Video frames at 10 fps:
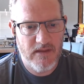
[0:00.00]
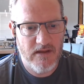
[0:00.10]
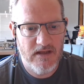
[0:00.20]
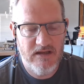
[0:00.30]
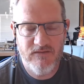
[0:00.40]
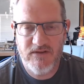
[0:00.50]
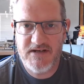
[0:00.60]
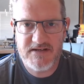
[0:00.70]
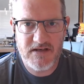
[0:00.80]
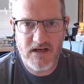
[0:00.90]
even the
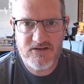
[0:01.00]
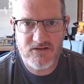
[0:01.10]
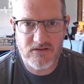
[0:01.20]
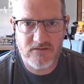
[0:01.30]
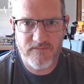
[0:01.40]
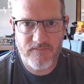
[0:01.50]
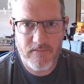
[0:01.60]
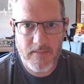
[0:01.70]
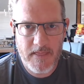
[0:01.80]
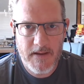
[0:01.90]
desolation
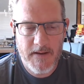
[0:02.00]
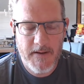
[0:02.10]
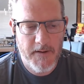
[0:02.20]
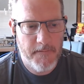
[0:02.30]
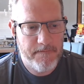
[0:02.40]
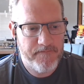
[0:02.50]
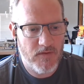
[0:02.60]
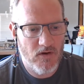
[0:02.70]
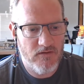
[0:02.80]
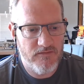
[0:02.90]

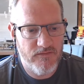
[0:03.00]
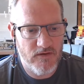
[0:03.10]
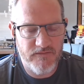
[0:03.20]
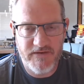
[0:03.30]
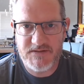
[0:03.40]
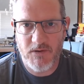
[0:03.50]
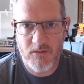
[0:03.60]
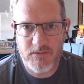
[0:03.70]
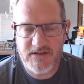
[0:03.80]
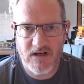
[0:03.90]
of this
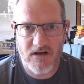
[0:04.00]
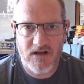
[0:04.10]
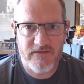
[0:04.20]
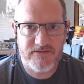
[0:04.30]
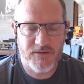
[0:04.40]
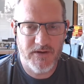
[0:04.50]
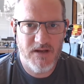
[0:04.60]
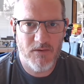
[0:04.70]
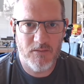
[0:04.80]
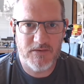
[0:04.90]
moment in our lives, or any
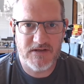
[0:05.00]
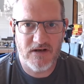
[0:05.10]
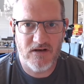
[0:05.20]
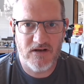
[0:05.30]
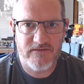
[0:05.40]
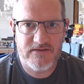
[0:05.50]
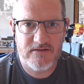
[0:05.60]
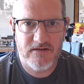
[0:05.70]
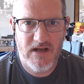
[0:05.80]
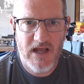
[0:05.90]
moment in our lives.
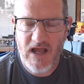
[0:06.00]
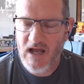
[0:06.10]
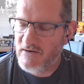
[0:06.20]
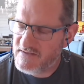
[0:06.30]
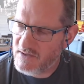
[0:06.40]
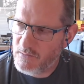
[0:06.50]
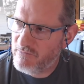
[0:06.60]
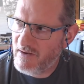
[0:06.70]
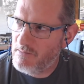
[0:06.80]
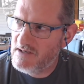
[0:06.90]
I've sat with
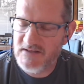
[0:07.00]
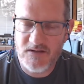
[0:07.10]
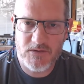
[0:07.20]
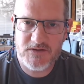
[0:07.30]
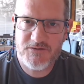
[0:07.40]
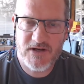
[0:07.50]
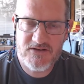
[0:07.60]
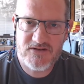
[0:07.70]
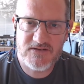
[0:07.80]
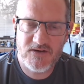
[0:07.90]
families in the most
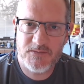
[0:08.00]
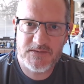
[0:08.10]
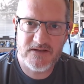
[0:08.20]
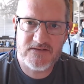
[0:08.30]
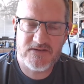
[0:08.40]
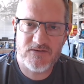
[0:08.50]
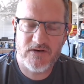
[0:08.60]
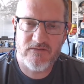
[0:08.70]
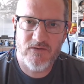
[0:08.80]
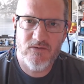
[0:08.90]
tragic circumstances
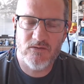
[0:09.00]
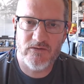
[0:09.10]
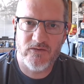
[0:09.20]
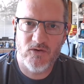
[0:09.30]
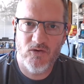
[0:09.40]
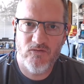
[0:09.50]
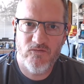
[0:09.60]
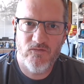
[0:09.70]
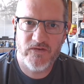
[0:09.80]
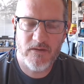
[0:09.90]
around funerals who
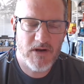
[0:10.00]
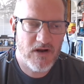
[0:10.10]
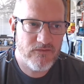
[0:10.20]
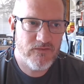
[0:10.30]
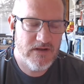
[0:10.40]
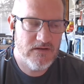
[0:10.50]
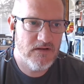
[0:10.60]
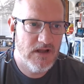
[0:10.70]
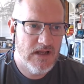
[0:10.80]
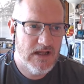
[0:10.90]
somehow feel,
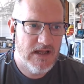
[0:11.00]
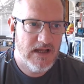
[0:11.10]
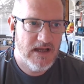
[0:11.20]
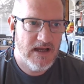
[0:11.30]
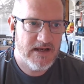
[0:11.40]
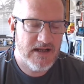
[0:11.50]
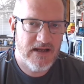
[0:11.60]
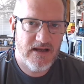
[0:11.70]
and I